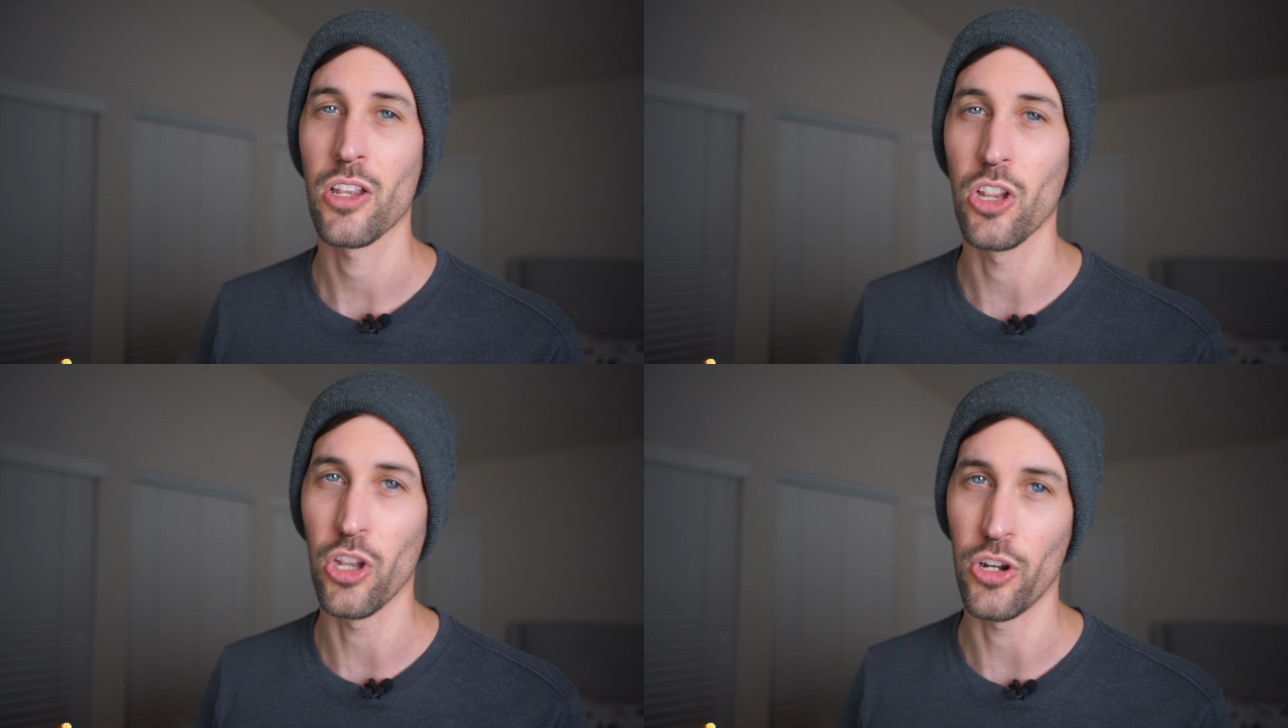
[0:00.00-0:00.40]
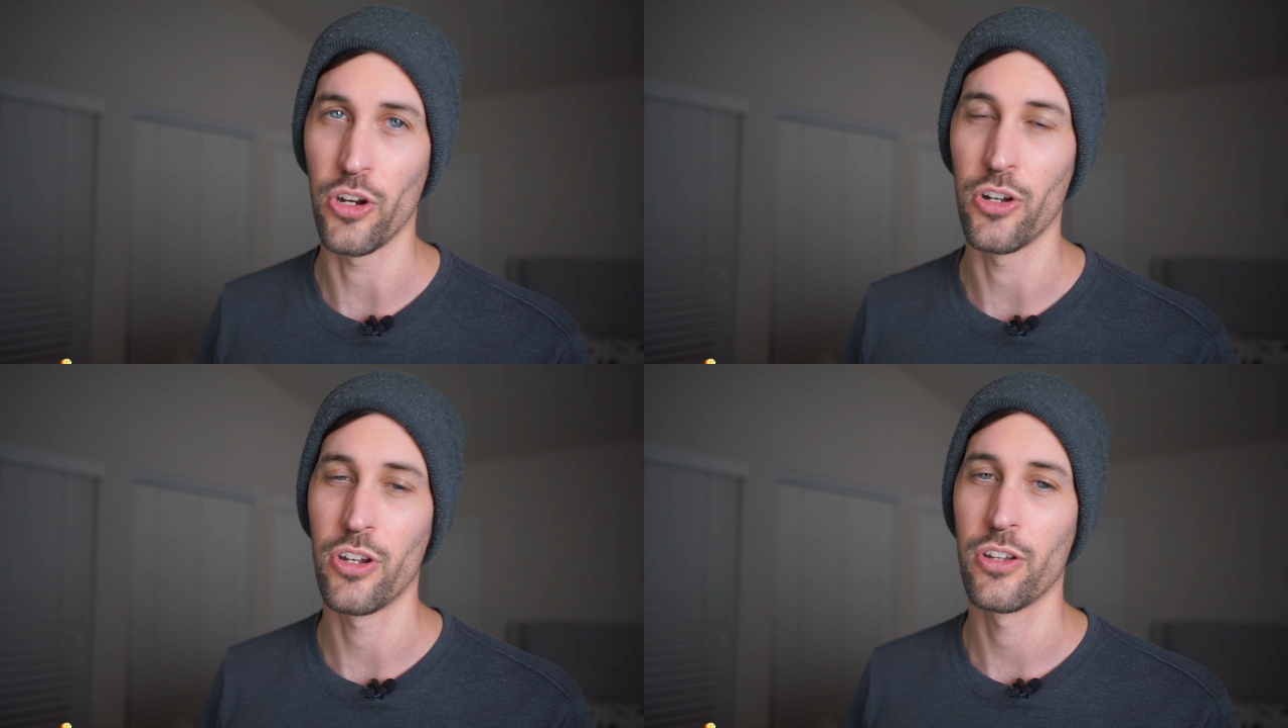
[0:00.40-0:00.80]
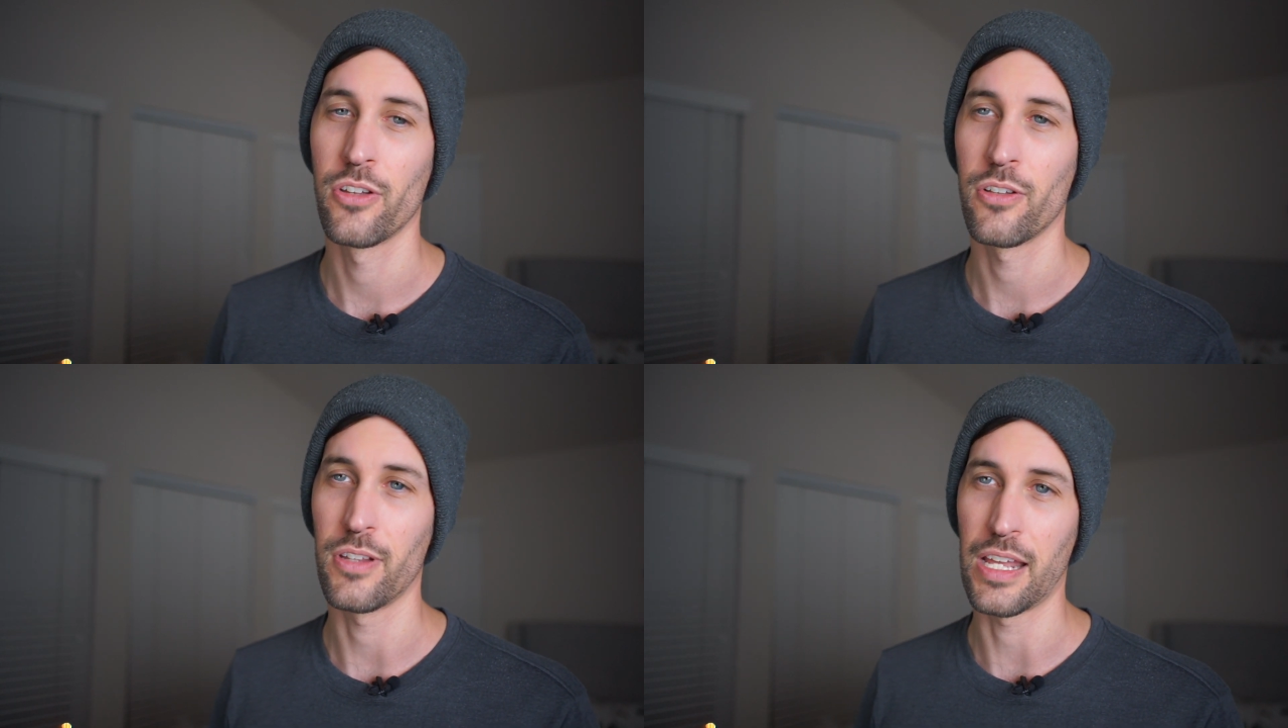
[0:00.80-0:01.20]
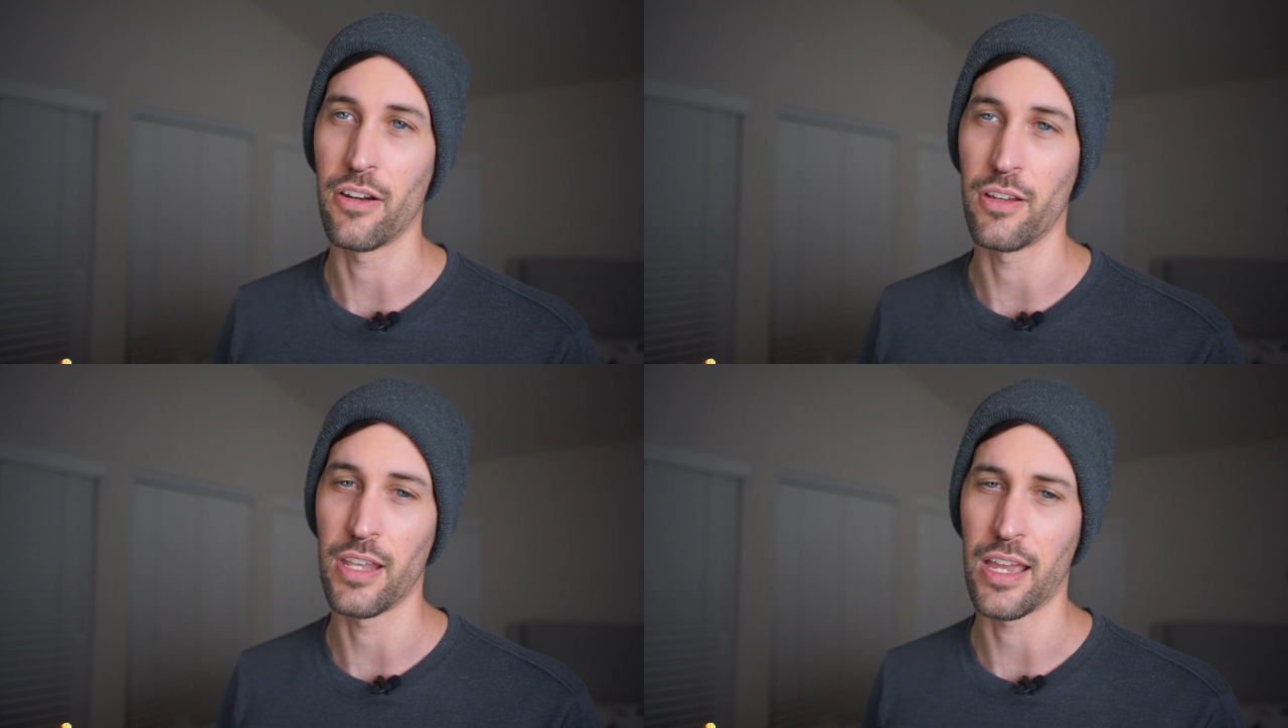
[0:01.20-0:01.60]
learned later
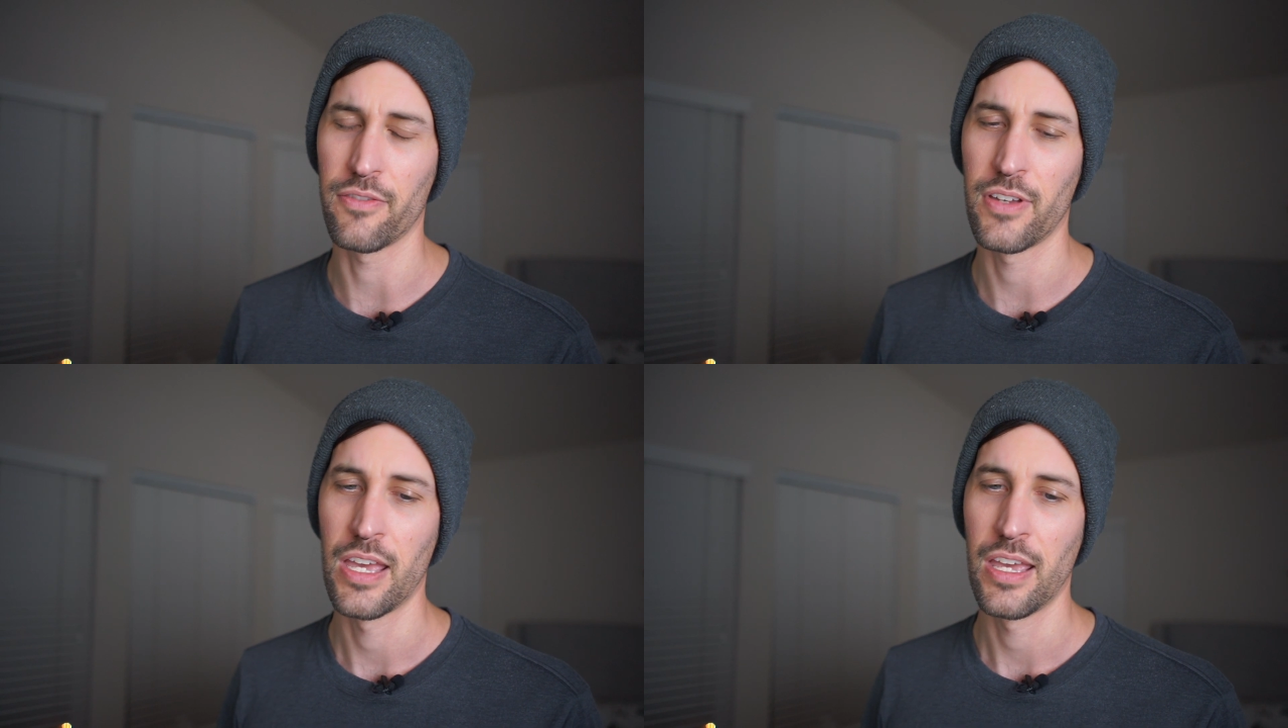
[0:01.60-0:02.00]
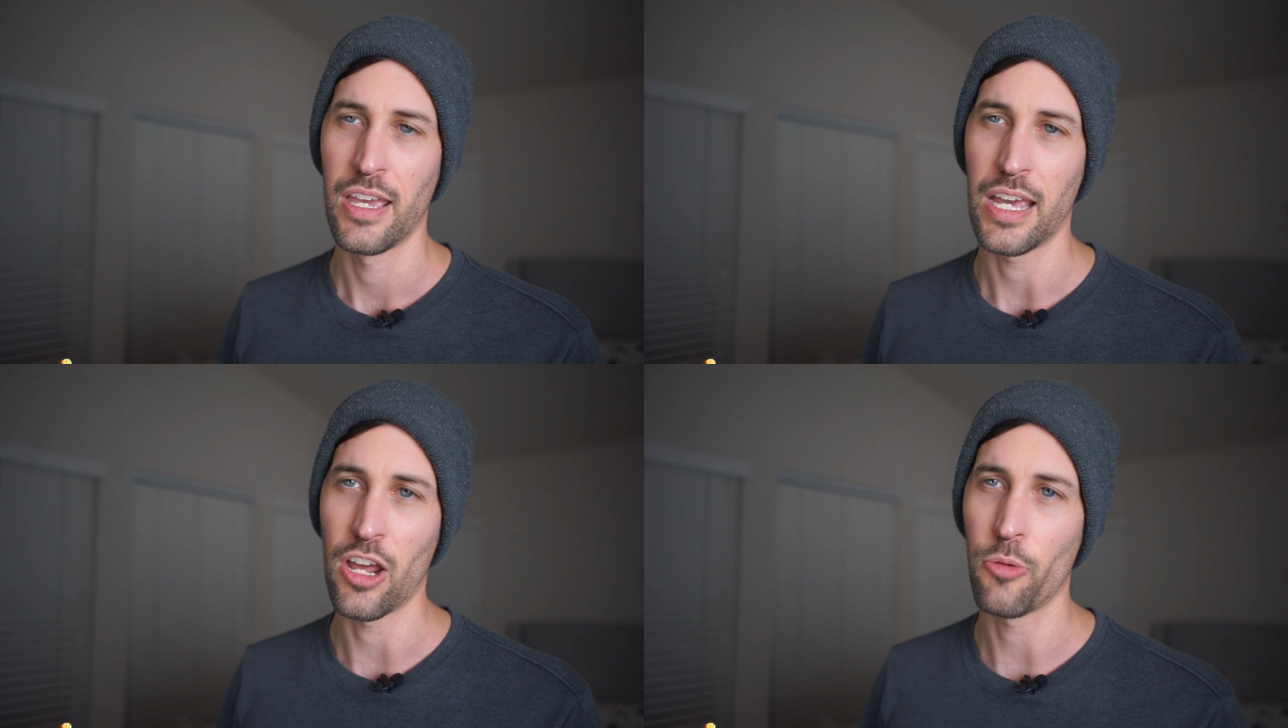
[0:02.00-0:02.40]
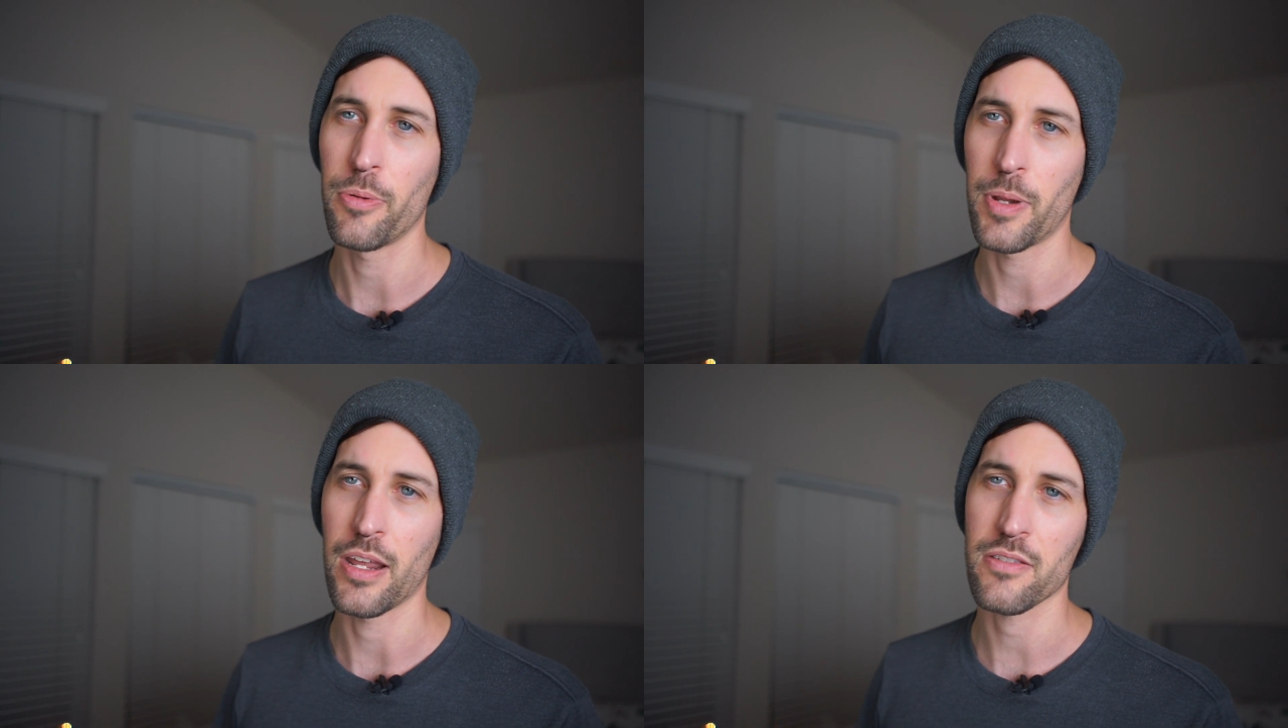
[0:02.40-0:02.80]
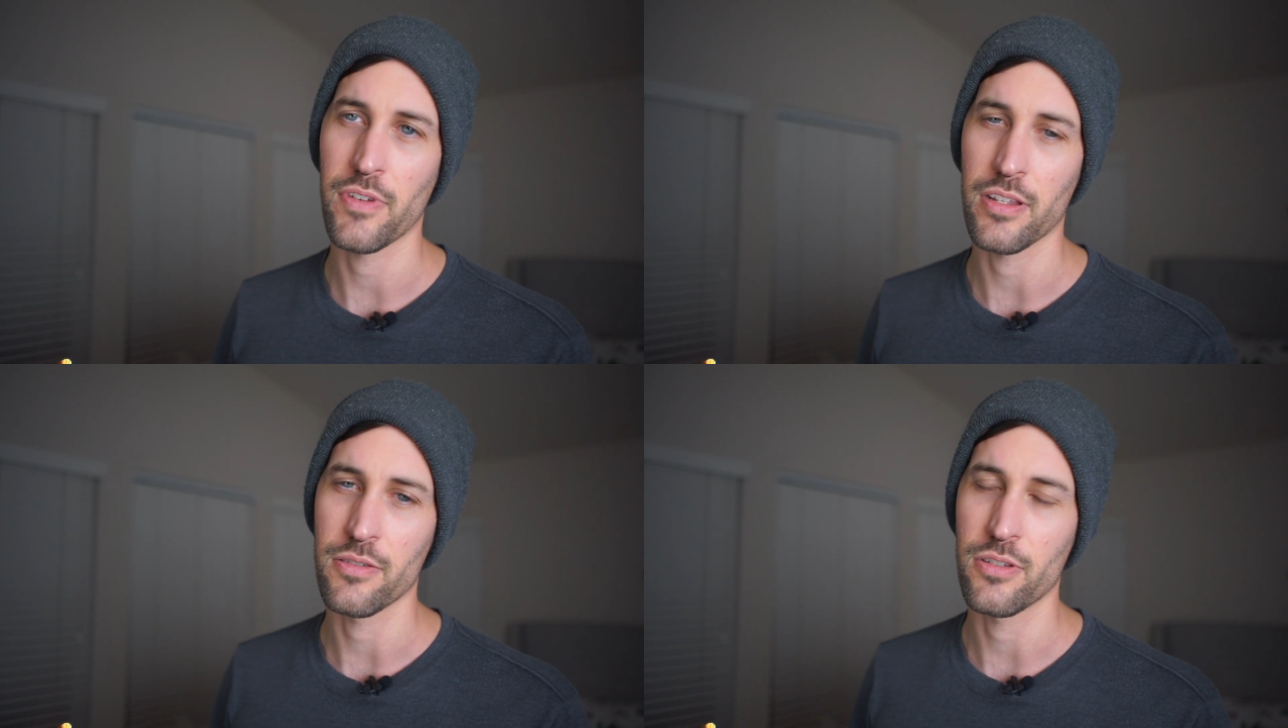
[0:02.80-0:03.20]
in life. And I hope in my next
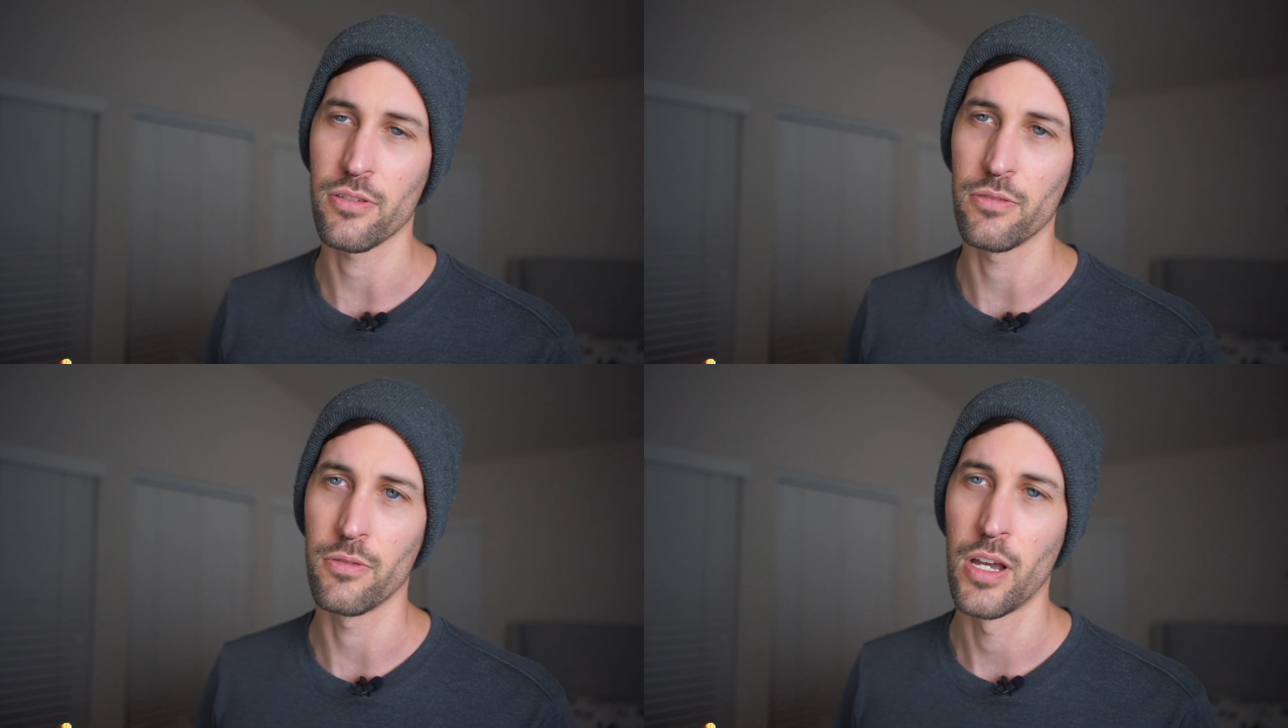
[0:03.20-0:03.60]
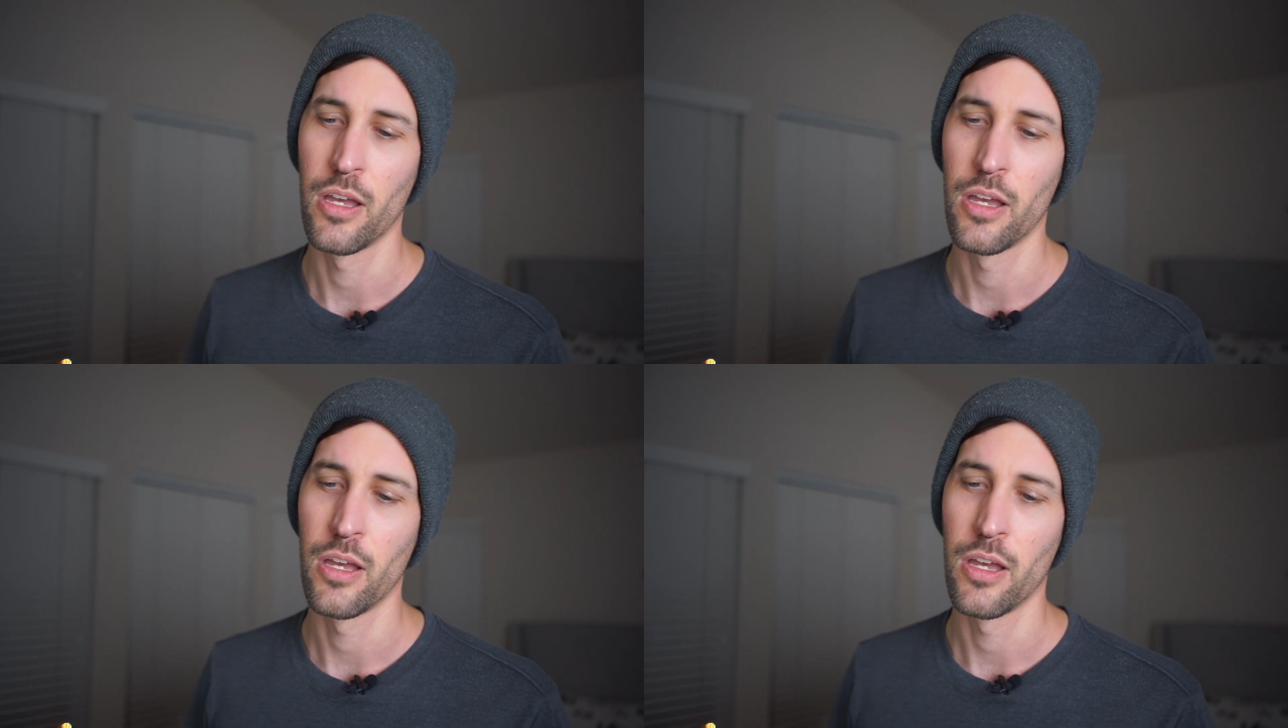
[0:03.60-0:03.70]
video to